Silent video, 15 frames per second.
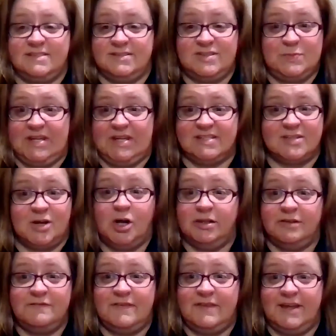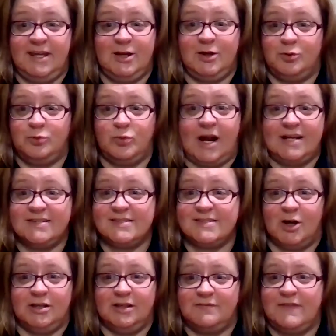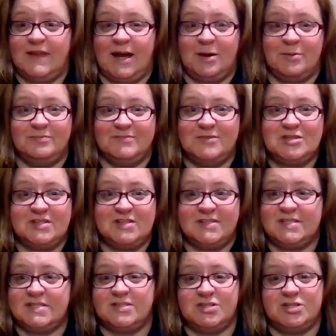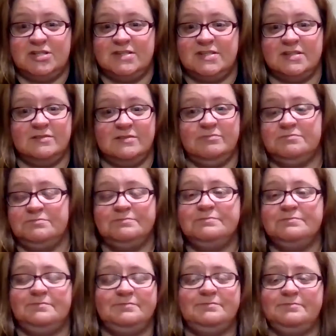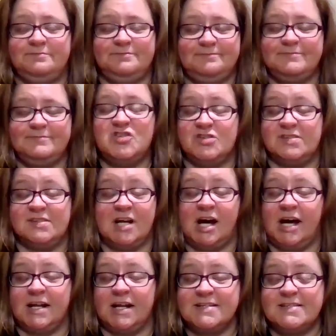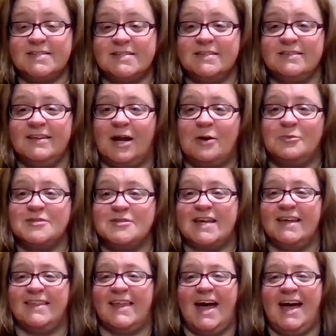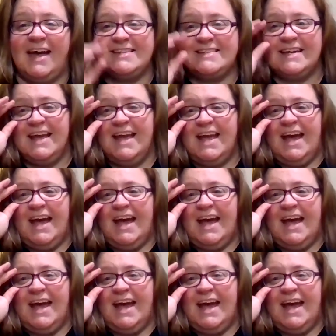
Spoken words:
speaks all of the writes of them. She's a goddess, I will say that.